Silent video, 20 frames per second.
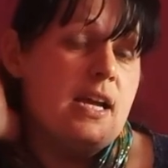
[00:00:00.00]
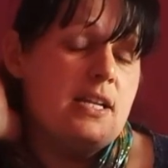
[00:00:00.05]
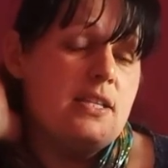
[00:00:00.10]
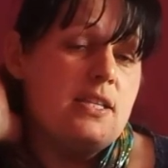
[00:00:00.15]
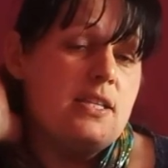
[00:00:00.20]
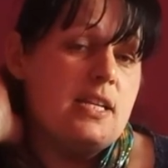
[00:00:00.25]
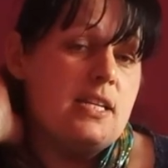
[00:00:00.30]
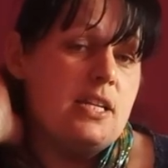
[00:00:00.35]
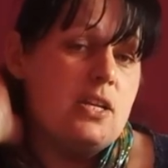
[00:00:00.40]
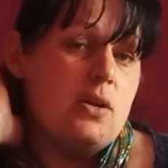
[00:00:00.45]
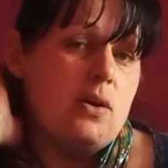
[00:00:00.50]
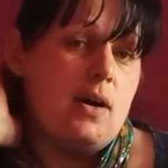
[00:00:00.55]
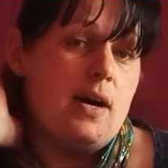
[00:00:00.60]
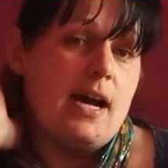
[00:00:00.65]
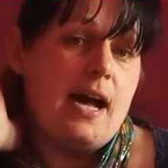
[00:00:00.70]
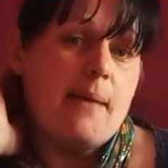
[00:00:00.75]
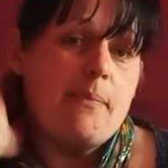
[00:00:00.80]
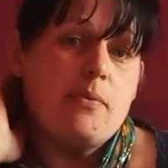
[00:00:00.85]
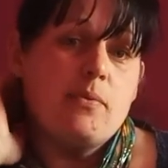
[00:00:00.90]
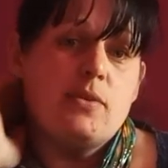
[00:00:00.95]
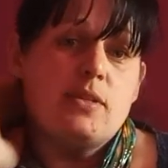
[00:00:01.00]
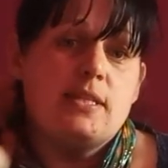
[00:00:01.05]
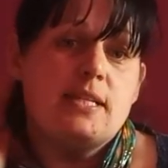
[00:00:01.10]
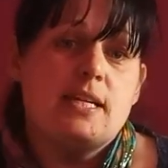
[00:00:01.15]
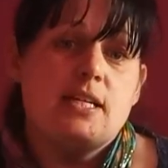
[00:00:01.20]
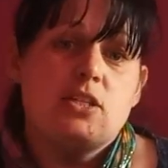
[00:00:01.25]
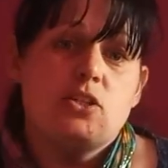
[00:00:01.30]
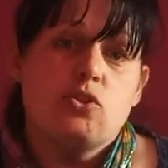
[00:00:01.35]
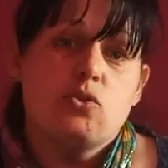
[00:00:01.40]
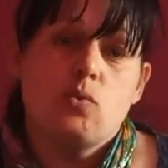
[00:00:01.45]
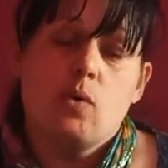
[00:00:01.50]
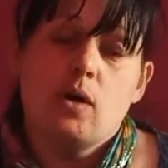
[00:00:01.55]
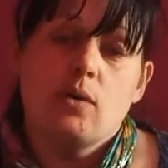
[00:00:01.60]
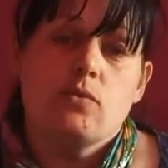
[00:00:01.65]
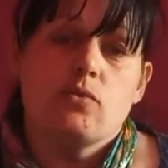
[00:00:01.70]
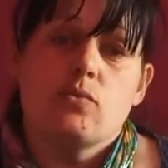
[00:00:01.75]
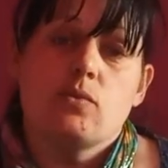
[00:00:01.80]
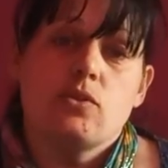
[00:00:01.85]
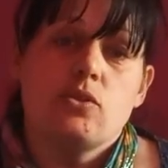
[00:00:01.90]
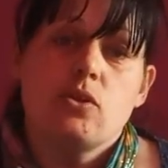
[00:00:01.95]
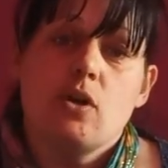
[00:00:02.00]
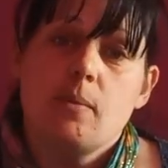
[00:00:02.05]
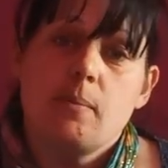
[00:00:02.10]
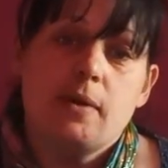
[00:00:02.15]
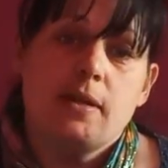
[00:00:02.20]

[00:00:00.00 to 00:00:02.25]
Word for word: then you're quite happy with the status quo, so it's not